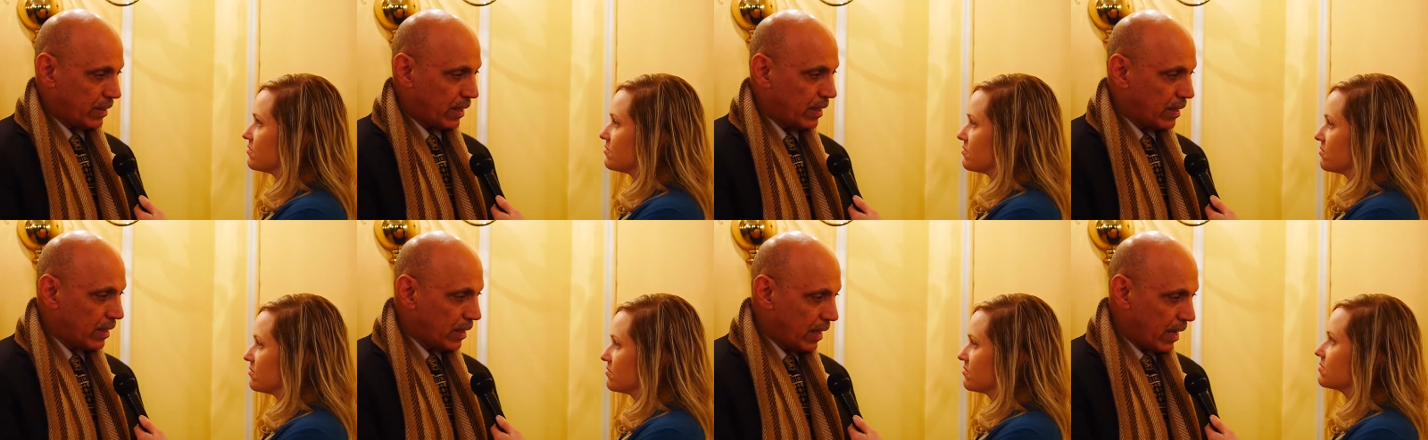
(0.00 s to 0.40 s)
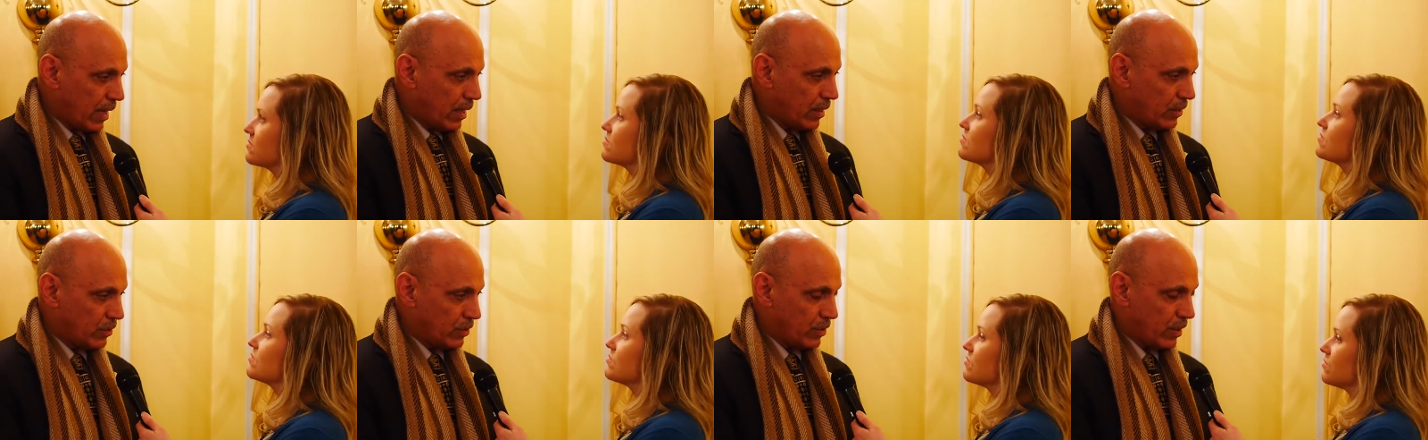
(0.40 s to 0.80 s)
Speaker 1: get
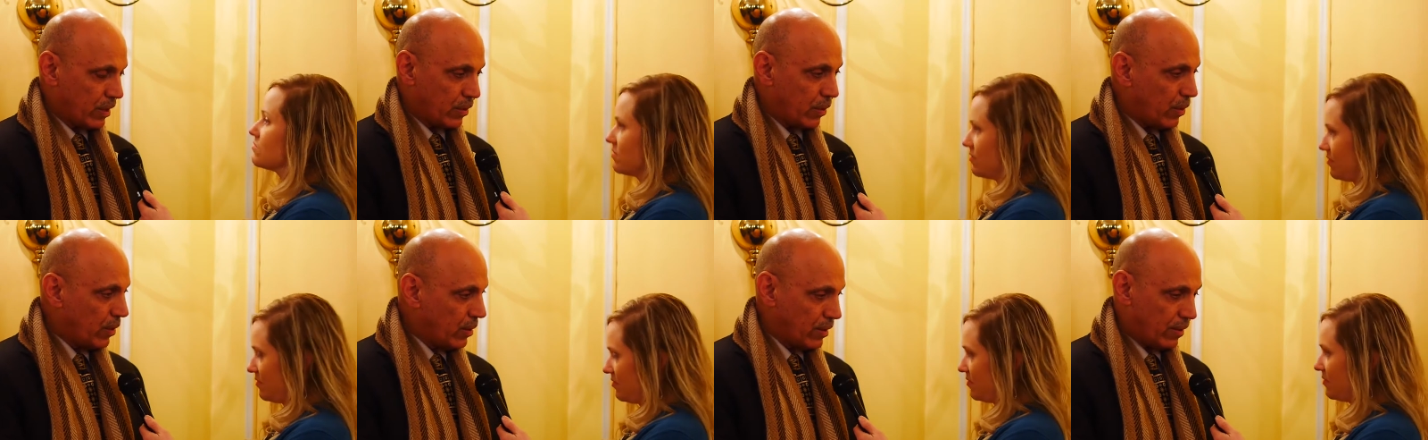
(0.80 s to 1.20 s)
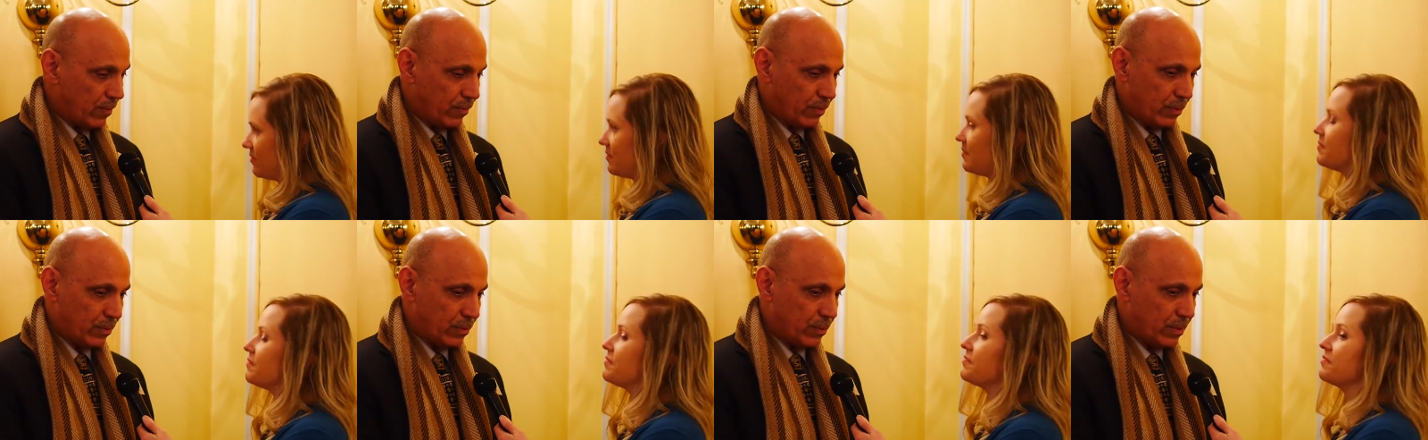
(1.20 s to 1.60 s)
engaged at all
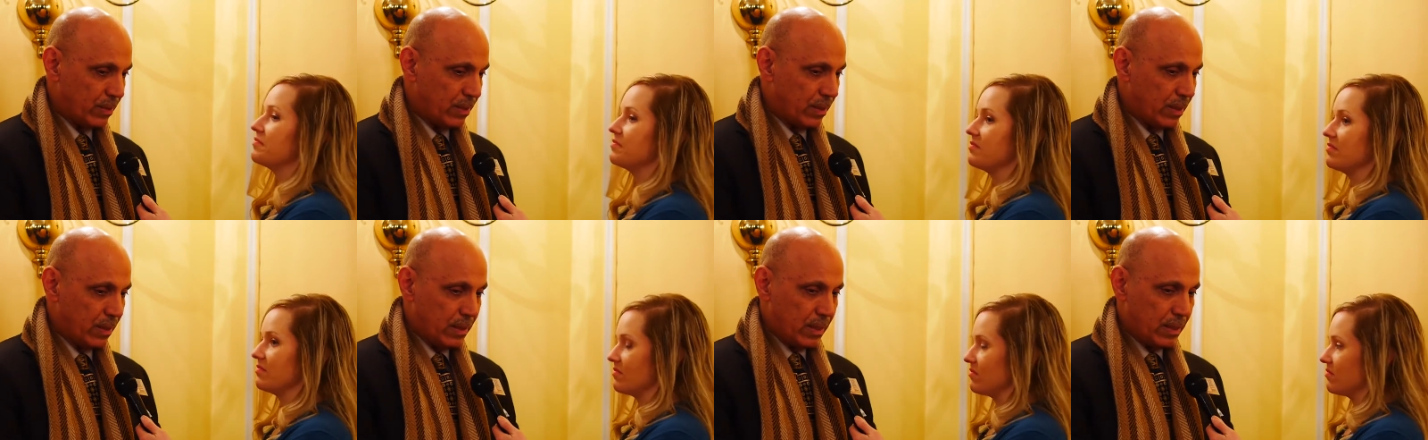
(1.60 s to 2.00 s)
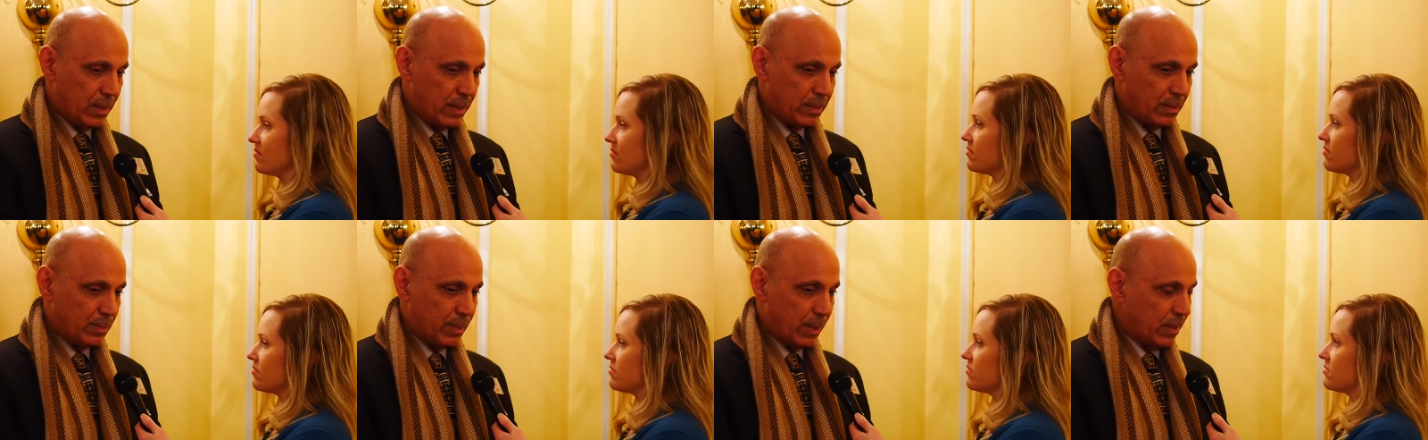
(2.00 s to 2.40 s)
levels
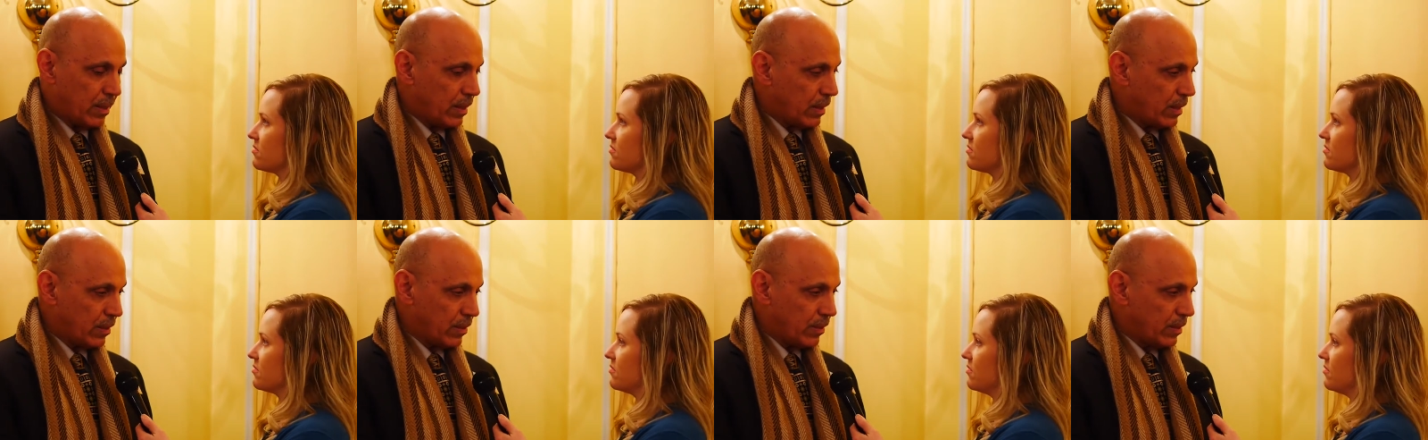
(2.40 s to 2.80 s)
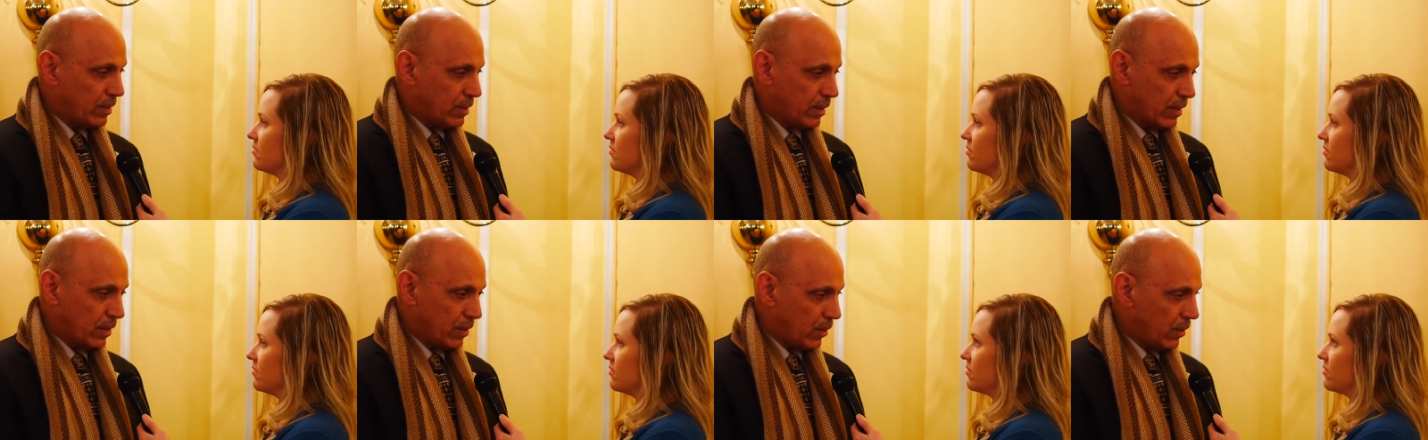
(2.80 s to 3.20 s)
spend the year at
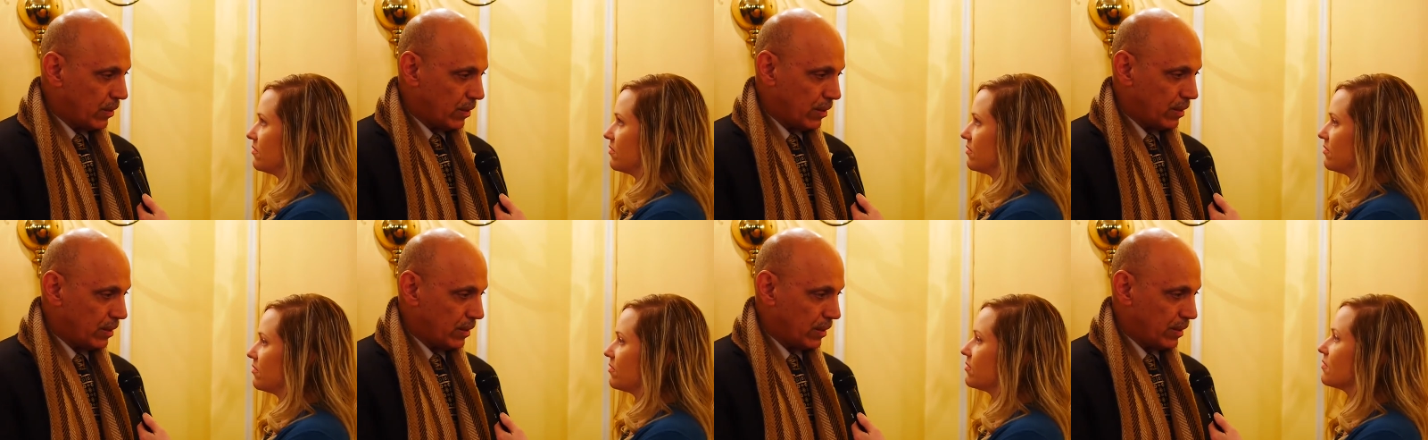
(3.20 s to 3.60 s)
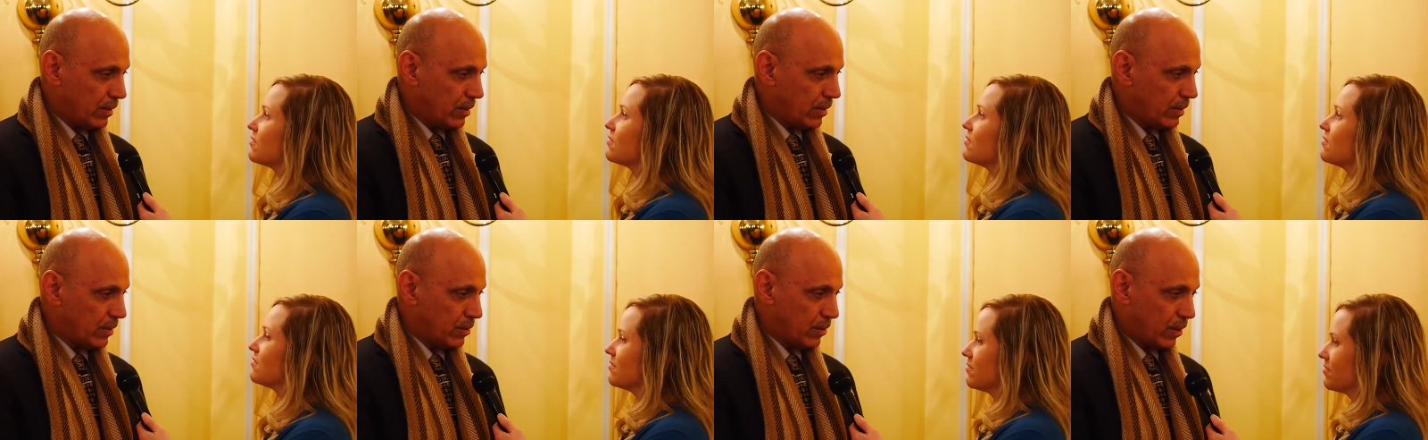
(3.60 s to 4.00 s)
City Hall and
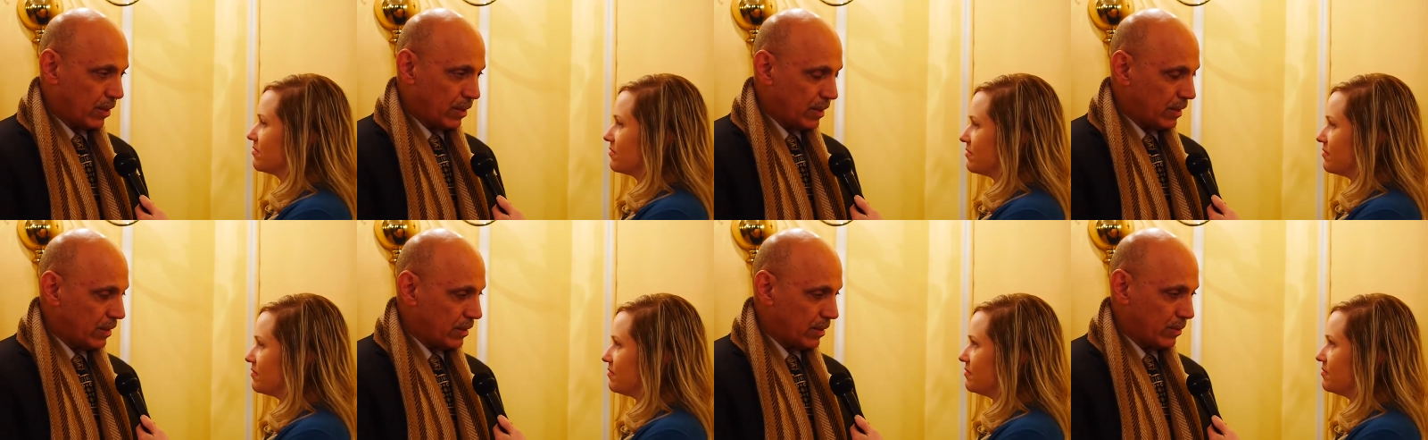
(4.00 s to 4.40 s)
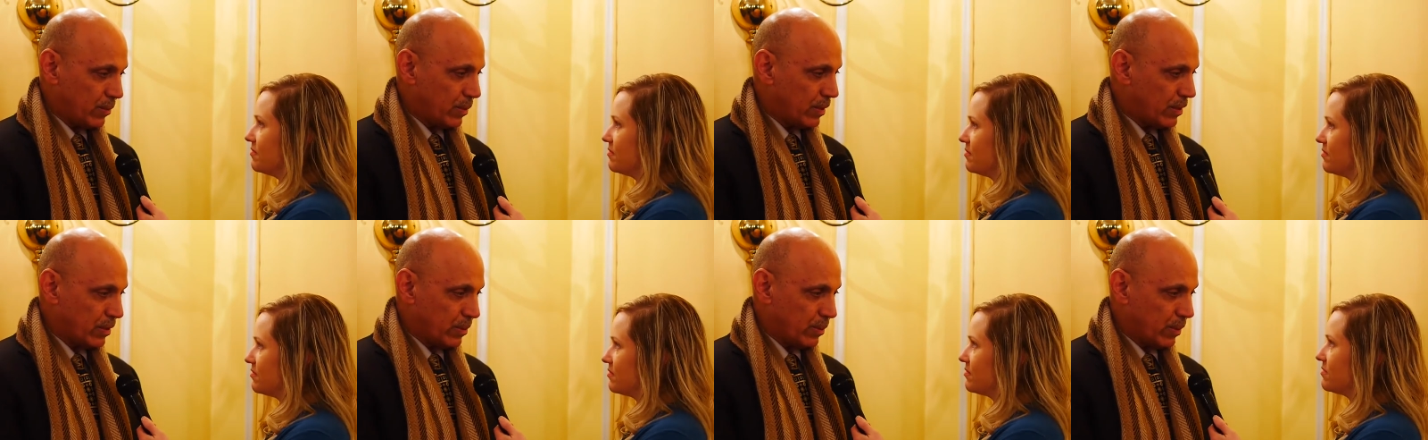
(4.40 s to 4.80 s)
talking in the
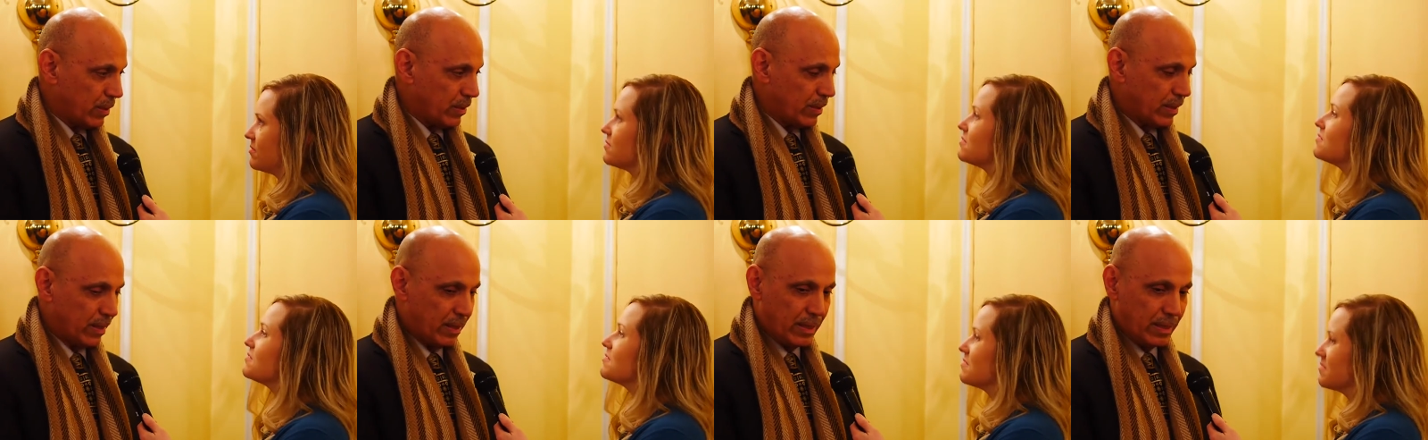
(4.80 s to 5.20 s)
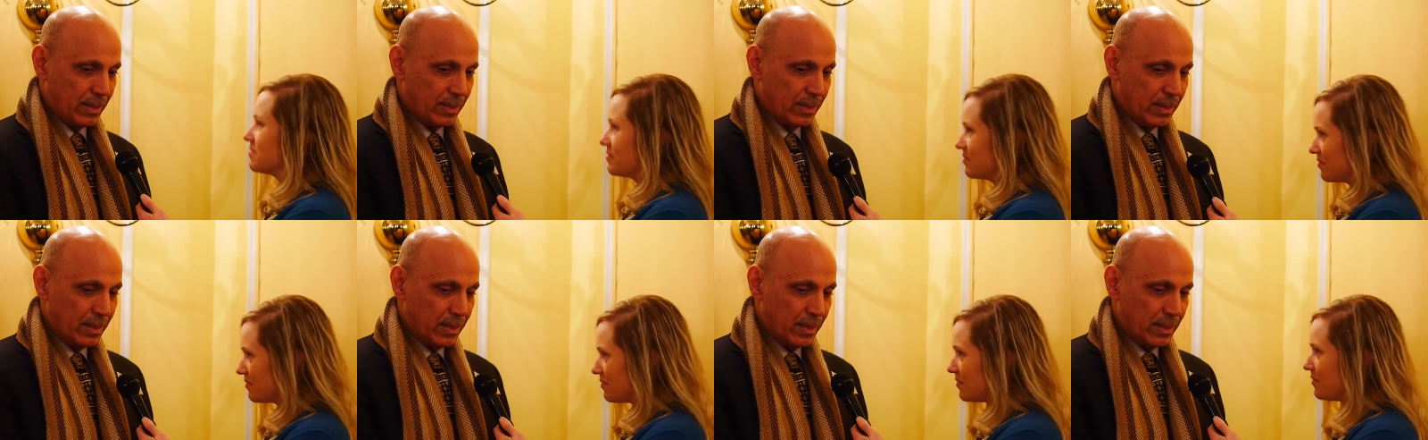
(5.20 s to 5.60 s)
Wilson Building and